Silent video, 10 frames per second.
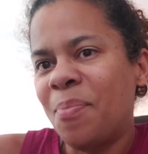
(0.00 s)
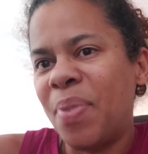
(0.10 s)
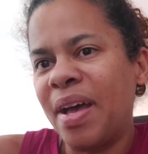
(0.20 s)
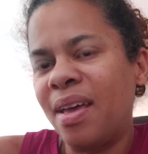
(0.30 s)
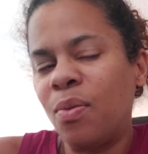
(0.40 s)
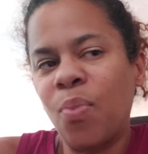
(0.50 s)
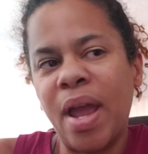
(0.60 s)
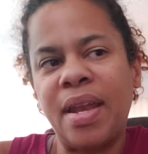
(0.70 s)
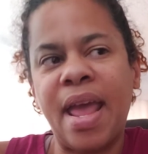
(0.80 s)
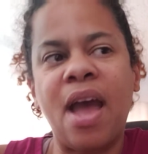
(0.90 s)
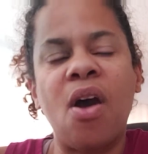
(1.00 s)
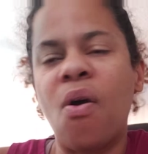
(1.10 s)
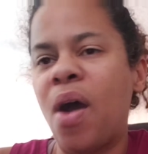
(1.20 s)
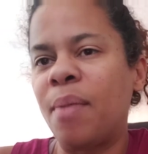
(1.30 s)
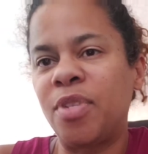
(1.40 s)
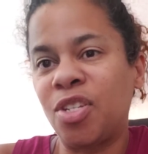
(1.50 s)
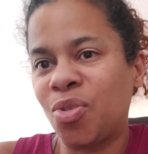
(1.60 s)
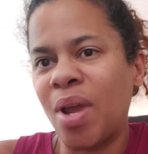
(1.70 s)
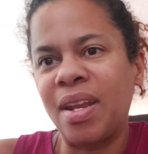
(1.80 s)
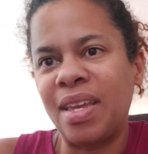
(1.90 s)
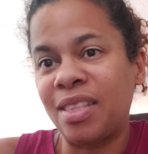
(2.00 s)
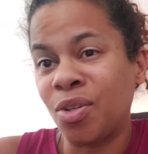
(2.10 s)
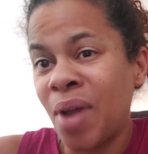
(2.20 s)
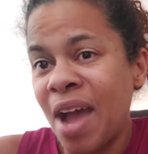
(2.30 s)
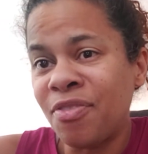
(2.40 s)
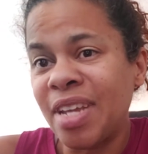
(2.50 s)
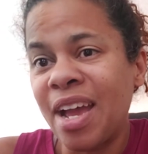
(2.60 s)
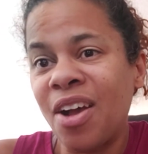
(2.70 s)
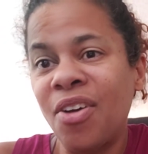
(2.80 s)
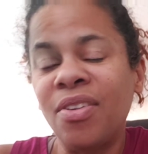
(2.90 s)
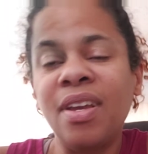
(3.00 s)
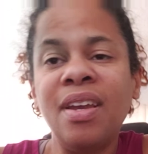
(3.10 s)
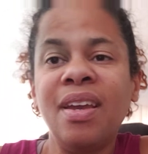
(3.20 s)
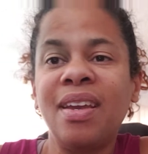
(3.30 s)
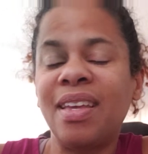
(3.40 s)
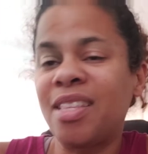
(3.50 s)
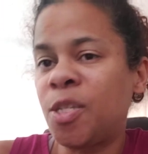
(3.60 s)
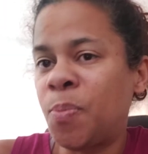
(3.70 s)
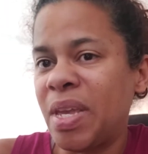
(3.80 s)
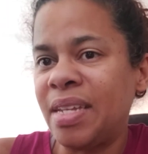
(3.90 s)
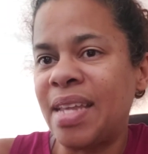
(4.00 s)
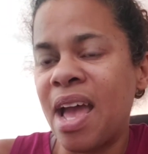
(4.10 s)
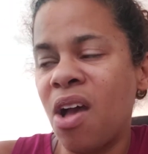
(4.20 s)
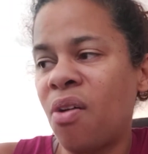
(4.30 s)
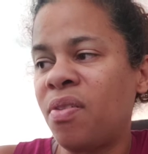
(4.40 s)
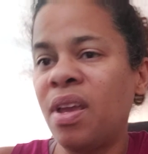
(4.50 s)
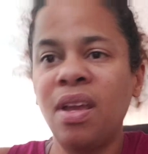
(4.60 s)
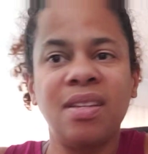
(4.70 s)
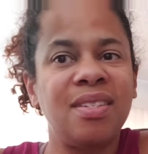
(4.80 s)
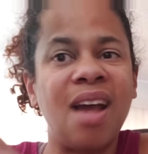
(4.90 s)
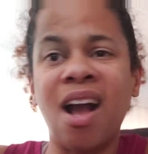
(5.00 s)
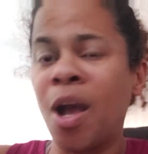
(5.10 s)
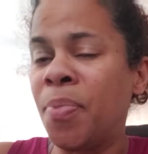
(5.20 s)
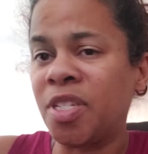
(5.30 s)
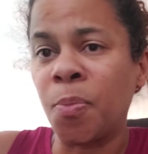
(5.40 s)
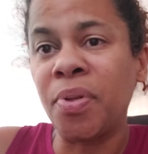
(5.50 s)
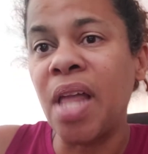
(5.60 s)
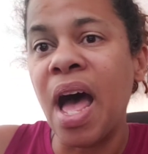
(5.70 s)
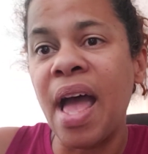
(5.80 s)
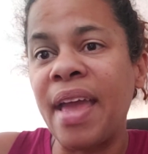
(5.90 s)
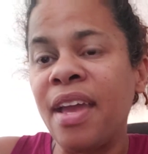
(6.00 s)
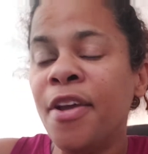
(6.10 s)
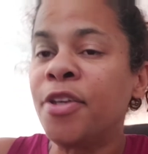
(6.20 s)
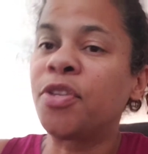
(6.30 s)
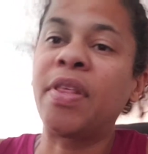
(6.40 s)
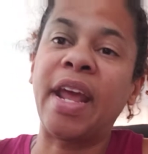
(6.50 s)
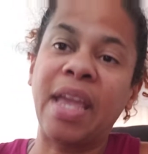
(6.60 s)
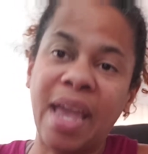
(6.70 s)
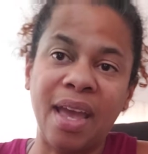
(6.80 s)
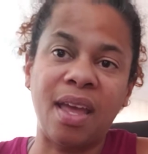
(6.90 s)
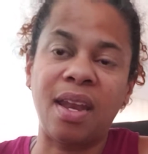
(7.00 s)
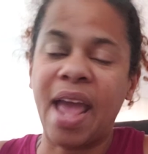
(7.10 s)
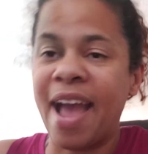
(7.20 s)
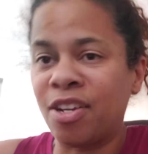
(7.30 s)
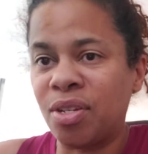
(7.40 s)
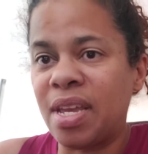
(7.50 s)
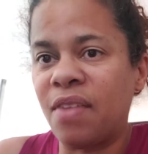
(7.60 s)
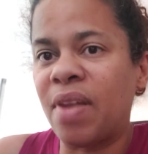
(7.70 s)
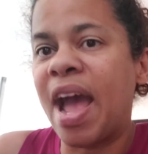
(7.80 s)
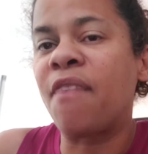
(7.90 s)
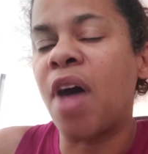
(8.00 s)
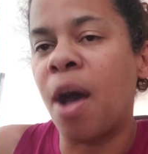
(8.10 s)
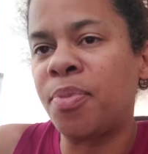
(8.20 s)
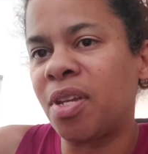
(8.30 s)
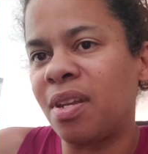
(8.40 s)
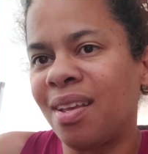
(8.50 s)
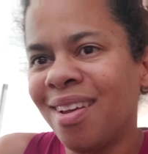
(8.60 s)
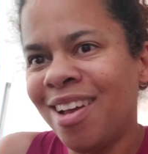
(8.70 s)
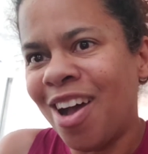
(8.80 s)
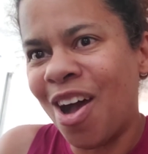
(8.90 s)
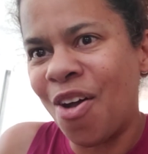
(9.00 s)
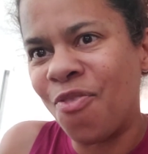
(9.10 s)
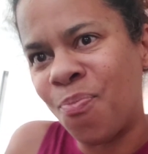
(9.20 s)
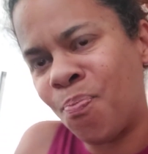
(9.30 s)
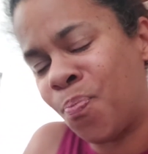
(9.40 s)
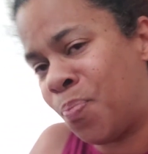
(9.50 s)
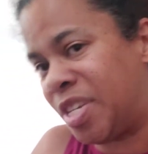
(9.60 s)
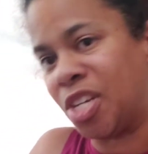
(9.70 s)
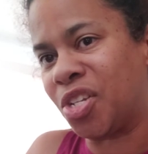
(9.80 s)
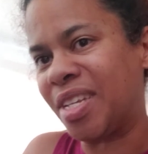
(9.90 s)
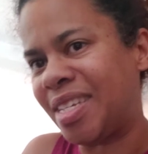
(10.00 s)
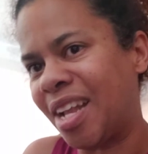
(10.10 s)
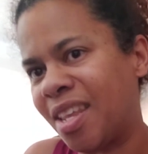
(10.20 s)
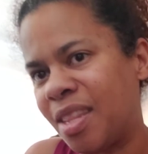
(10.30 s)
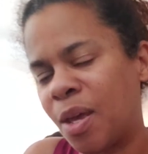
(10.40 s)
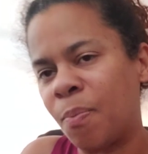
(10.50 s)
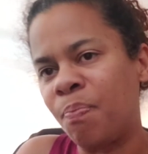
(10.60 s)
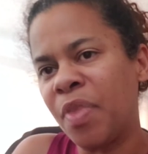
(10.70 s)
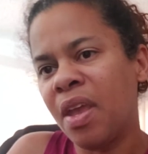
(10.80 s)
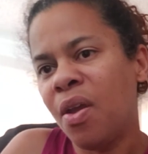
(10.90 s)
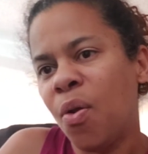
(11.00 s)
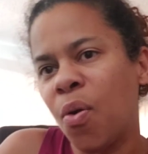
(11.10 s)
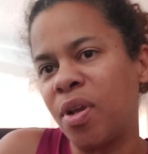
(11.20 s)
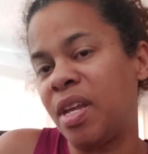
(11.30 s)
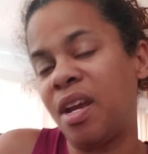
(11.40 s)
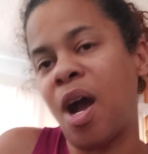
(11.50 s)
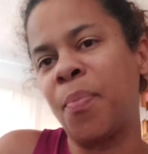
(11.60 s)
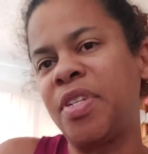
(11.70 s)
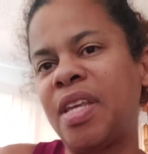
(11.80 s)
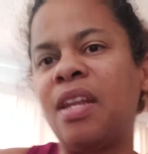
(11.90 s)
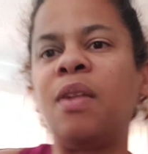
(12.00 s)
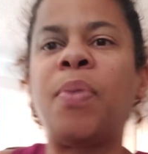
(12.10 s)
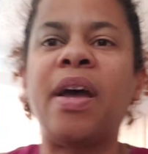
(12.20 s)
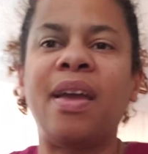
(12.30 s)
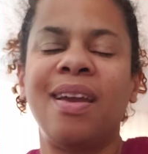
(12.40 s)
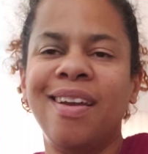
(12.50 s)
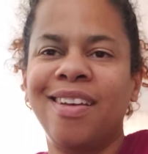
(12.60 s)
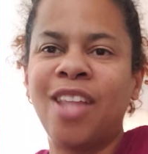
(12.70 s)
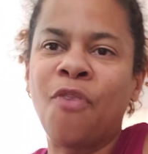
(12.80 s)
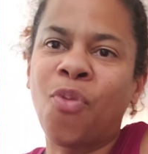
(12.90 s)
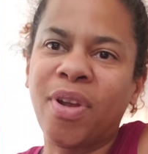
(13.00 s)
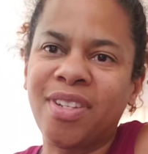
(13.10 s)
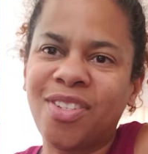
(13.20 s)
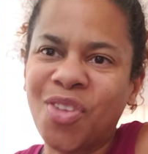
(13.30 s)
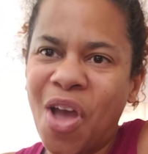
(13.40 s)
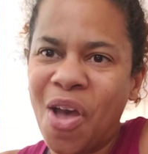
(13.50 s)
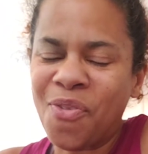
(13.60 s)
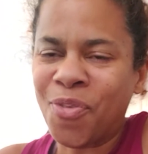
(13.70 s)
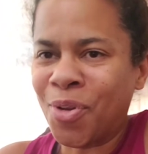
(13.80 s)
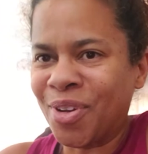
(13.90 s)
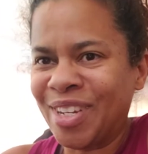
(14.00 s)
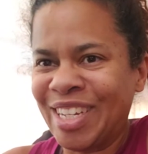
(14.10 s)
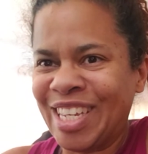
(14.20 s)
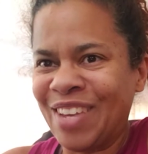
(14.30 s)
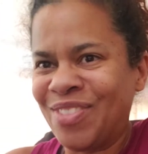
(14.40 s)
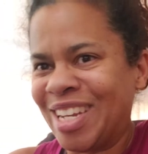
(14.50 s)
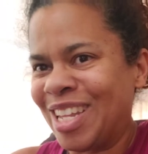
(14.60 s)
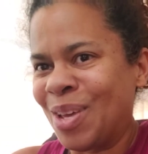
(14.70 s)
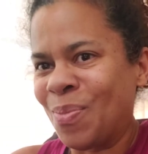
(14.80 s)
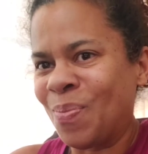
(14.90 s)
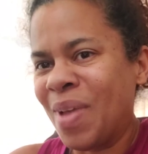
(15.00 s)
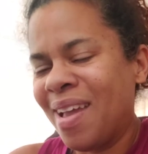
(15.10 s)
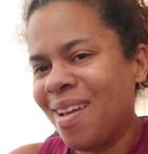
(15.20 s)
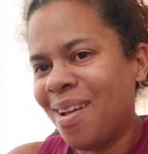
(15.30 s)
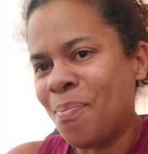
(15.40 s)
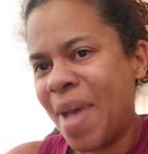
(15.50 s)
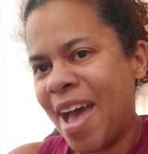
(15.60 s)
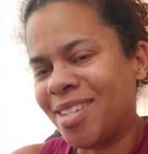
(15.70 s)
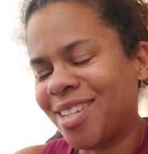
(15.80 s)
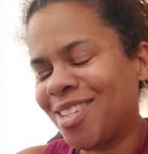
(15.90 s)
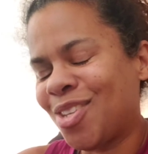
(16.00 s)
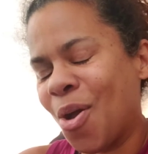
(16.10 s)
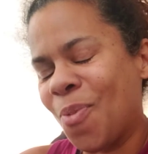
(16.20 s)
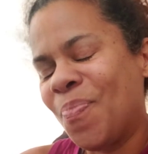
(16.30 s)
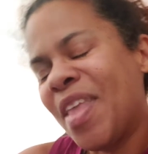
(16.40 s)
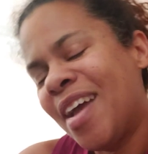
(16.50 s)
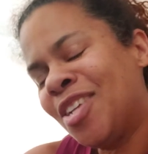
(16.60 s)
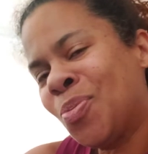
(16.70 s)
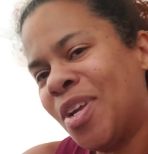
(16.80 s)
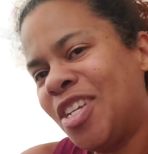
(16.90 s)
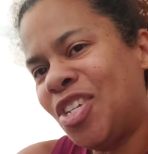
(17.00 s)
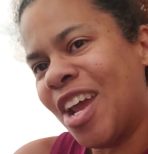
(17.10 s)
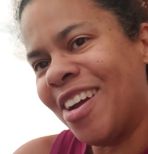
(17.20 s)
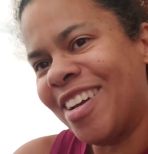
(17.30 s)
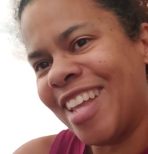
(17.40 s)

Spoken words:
But right now, I'm just trying to get the craft down, get the speed down, stock up a supply so that I can actually even have the option of potentially selling them or getting compensated by loved ones for gifting them masks. So just wanted to share.